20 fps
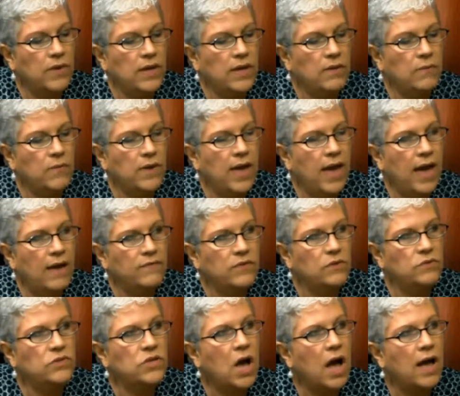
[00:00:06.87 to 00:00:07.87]
we have
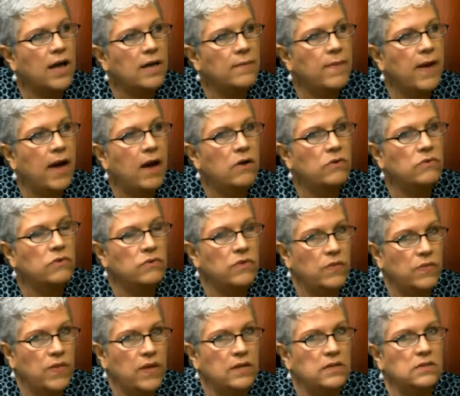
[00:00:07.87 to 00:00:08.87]
you talk about
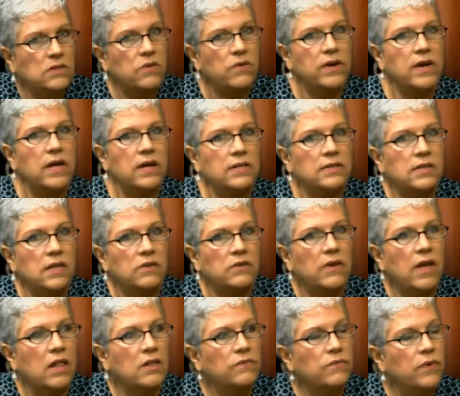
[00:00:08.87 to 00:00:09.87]
the things going on in
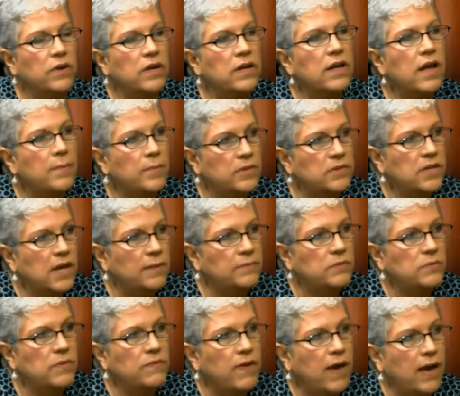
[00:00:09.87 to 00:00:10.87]
Southern California. A couple of
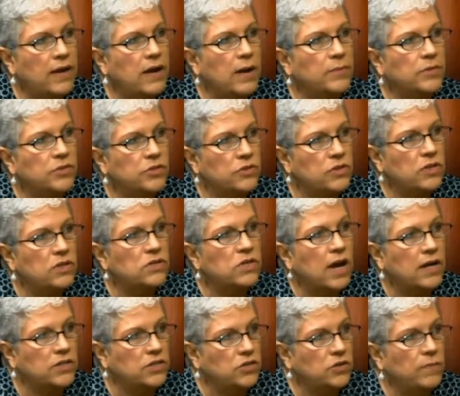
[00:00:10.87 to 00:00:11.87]
times we've had opportunity to
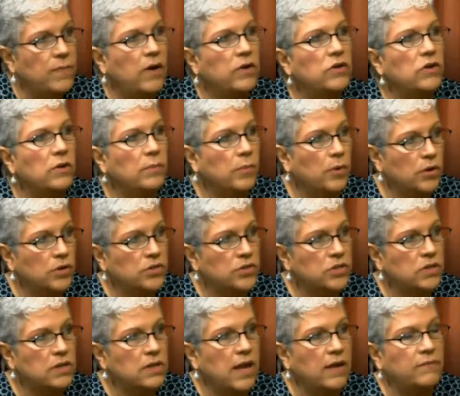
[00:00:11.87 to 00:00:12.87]
talk to you about your
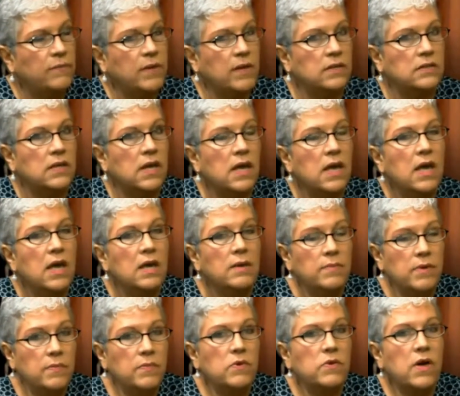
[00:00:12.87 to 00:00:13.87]
personal life, because
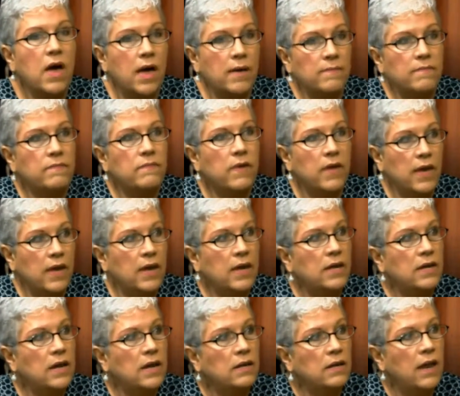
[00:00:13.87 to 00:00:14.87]
people come
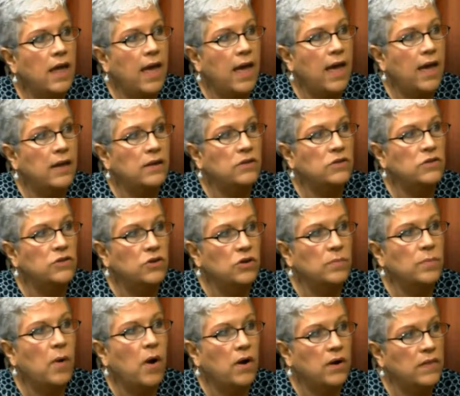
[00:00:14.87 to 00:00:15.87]
in and, and
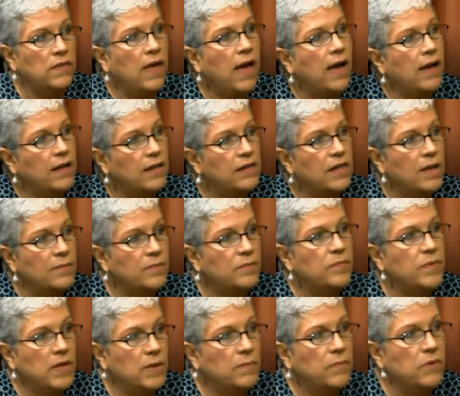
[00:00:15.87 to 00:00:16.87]
you're part of that club
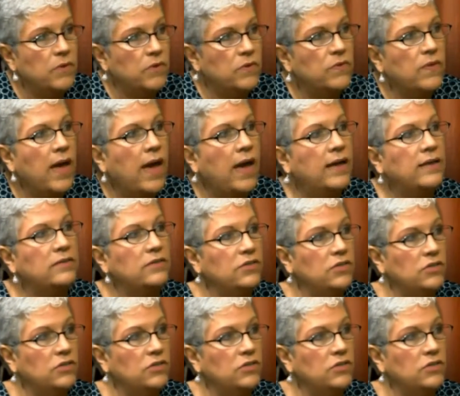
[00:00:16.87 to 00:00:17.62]
of people that